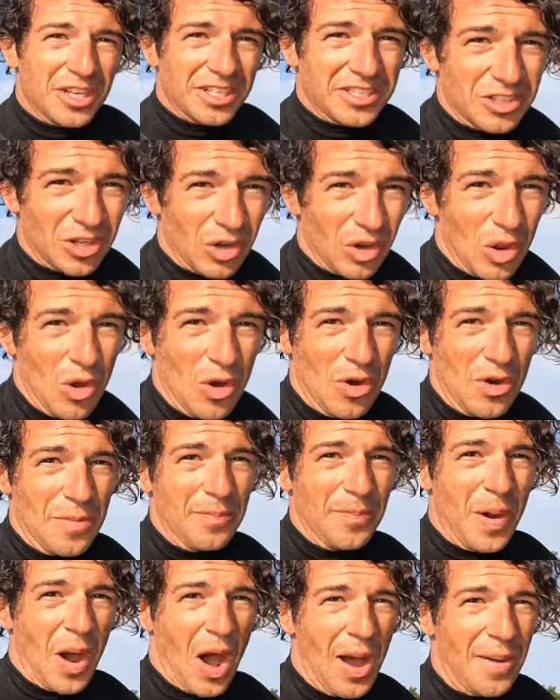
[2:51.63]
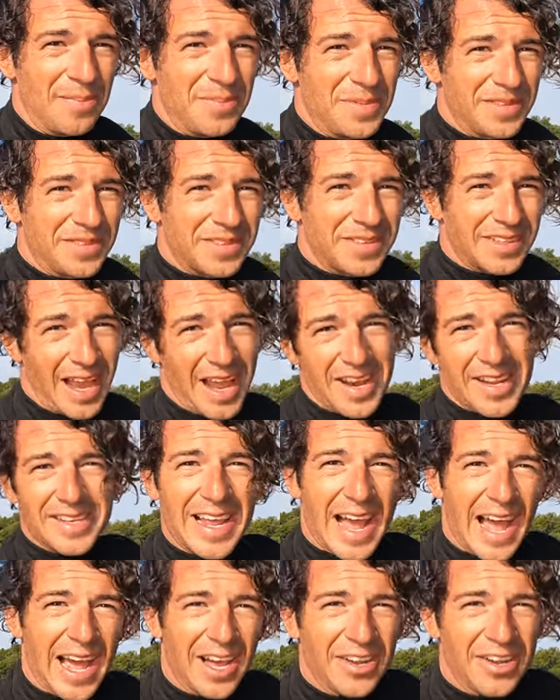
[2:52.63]
you get your load and pop kind of
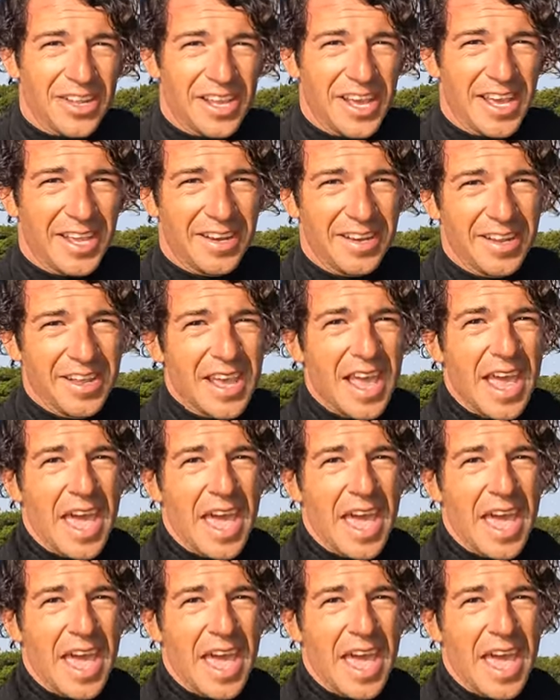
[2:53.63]
dialed in